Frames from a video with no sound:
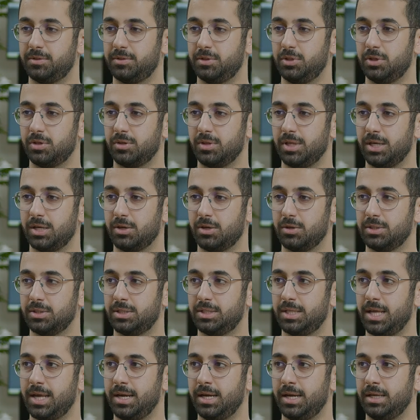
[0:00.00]
You click on
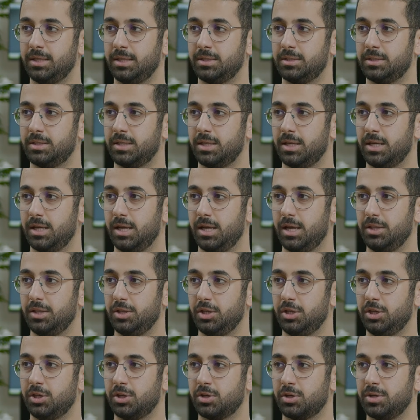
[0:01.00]
settings, and
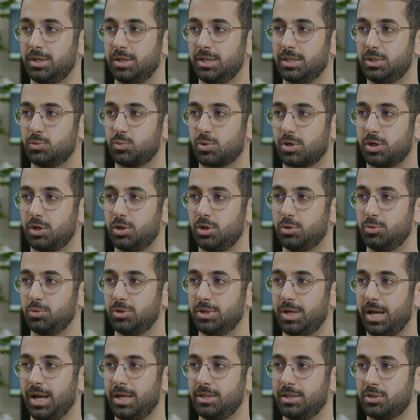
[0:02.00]
here is where you would
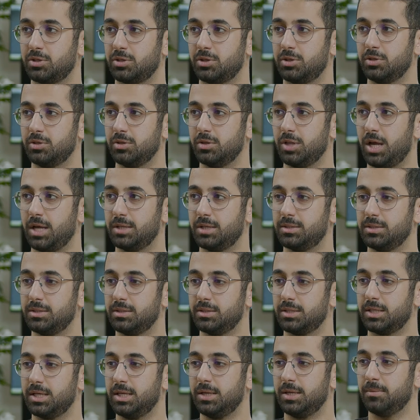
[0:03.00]
enter your license
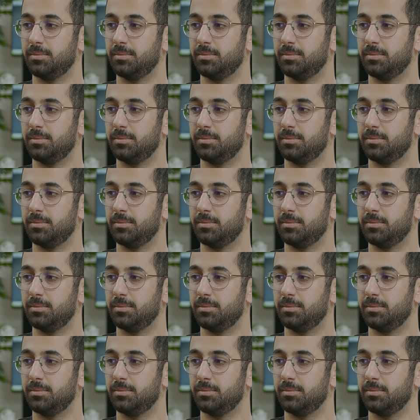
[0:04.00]
key.